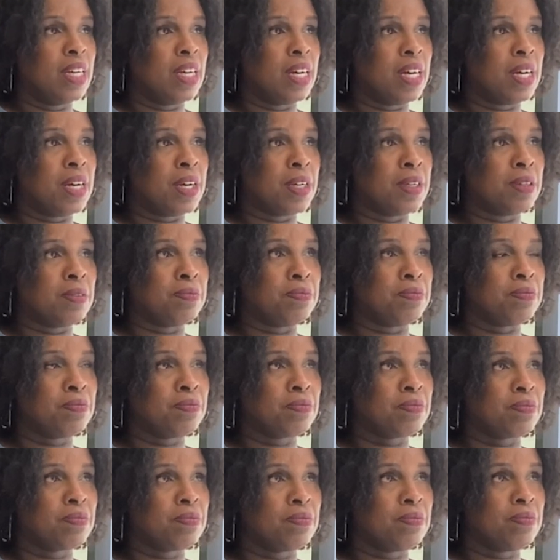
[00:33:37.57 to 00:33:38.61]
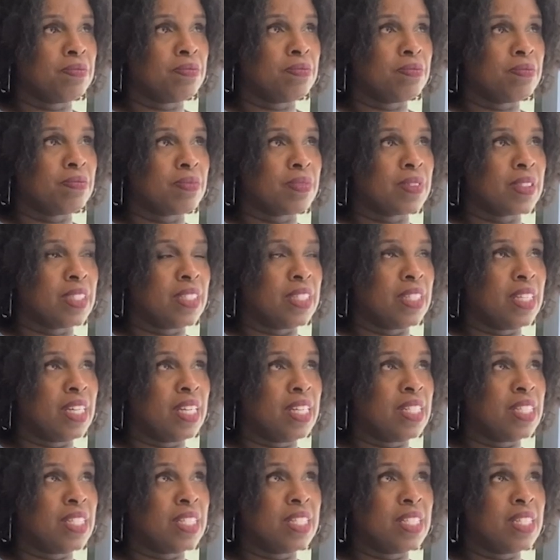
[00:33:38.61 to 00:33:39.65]
Um,
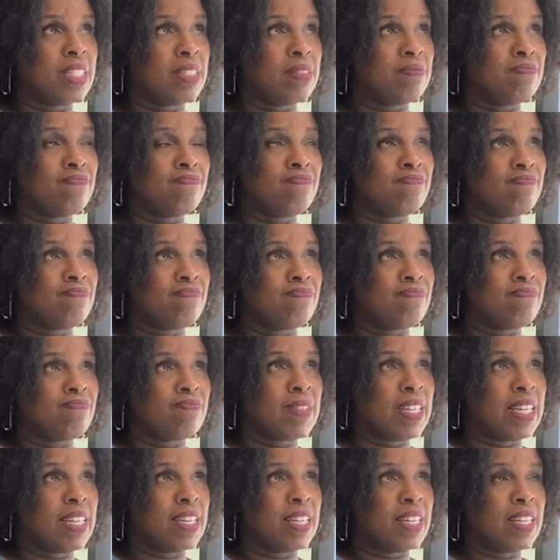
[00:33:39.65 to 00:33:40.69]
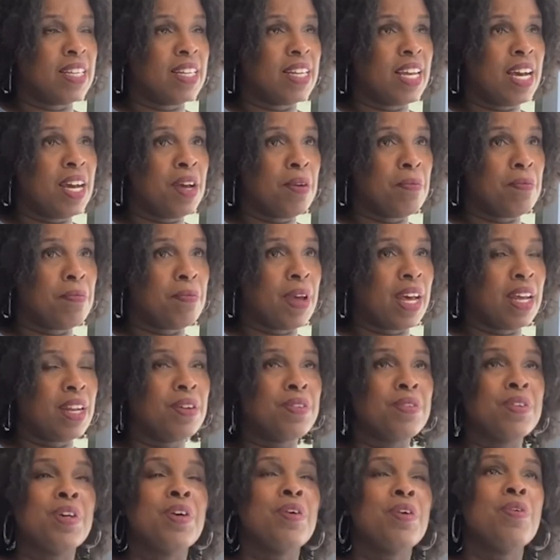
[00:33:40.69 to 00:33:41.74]
and then not I
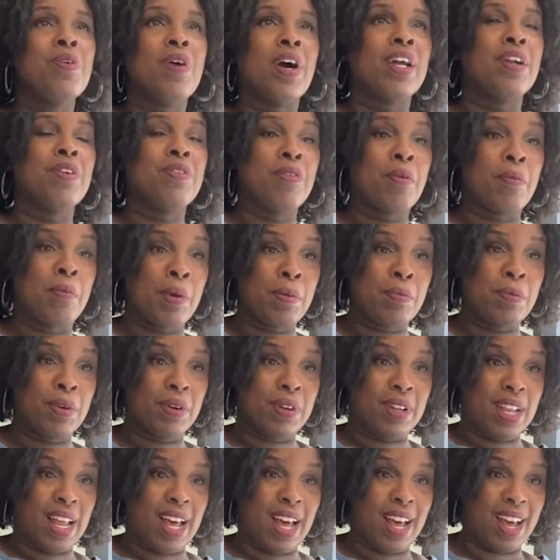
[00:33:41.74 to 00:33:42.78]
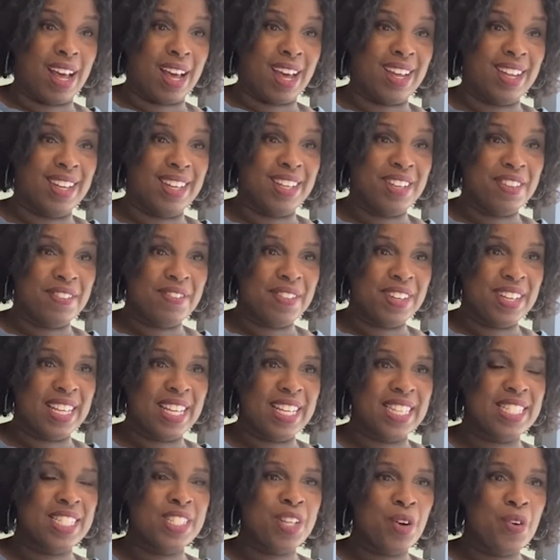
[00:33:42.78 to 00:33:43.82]
don't know. I don't remember a lot it's of okay.
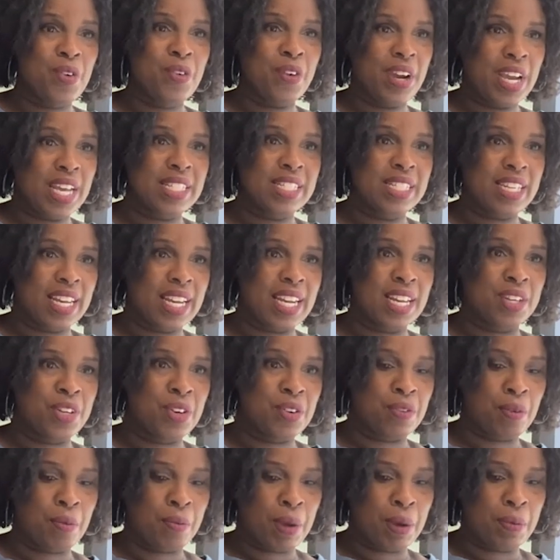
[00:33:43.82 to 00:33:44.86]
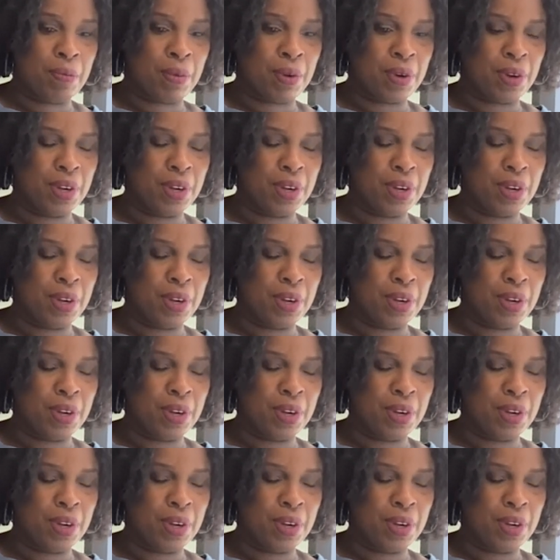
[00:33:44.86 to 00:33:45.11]
it. It's so crazy that I don't remember.